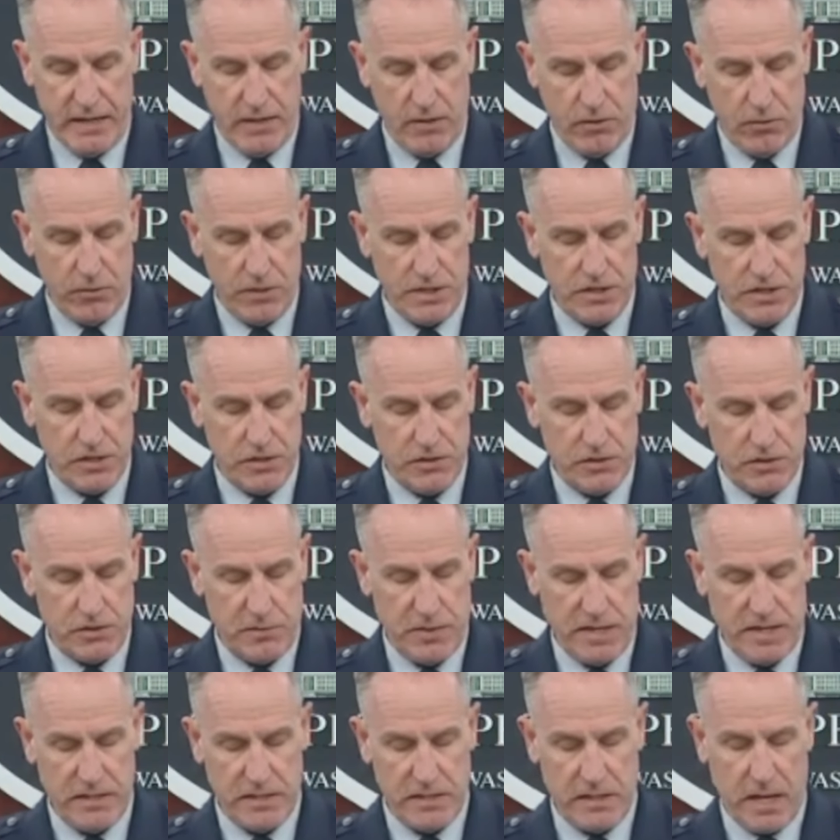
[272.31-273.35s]
in a regional
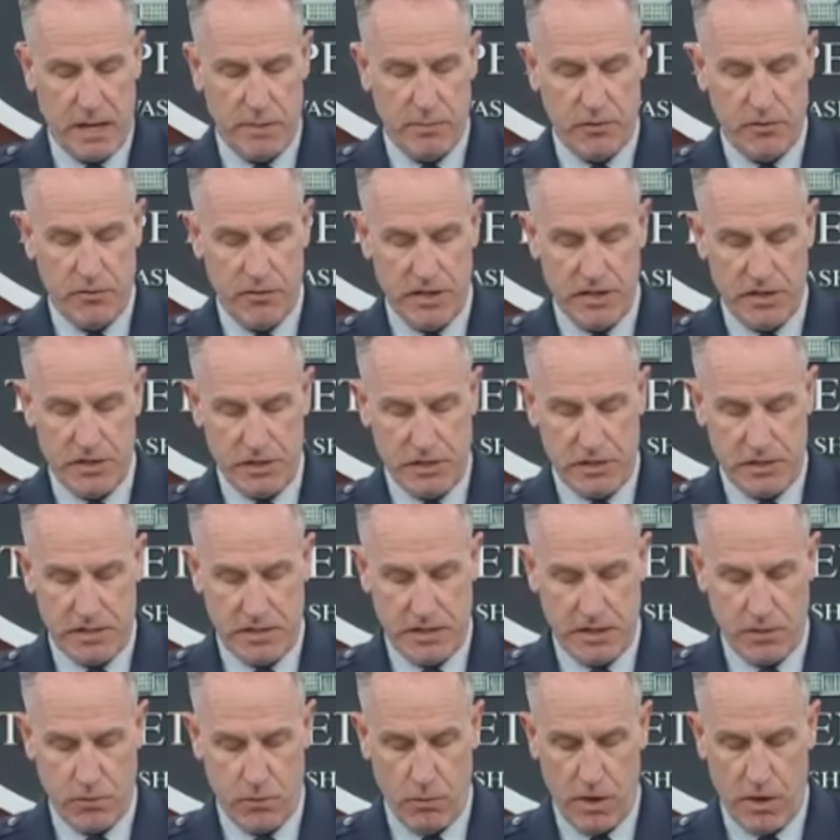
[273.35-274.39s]
space operations
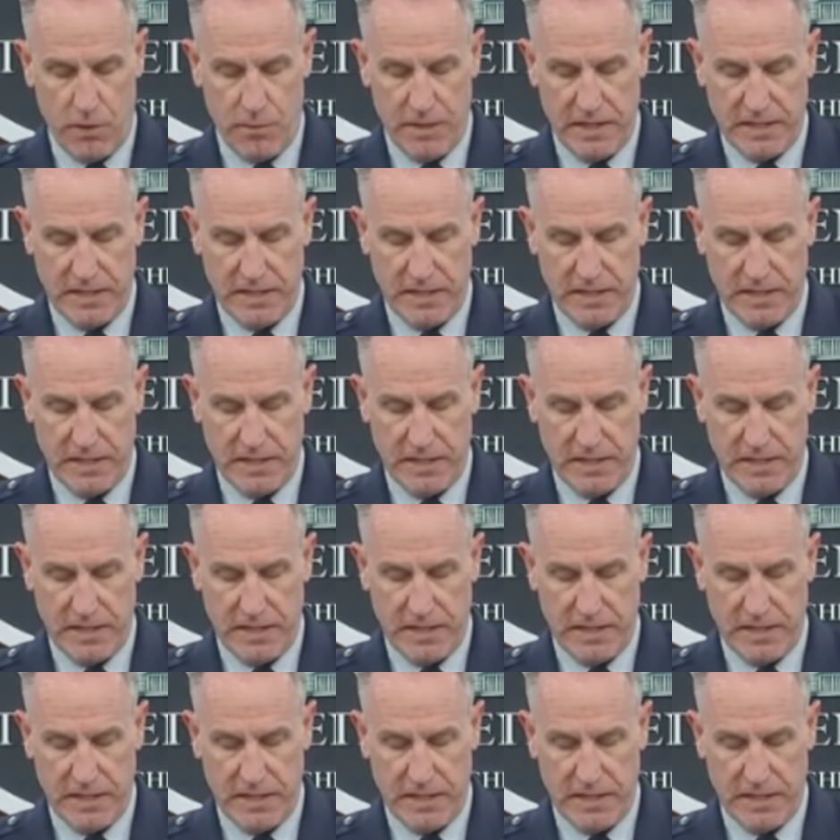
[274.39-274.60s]
center while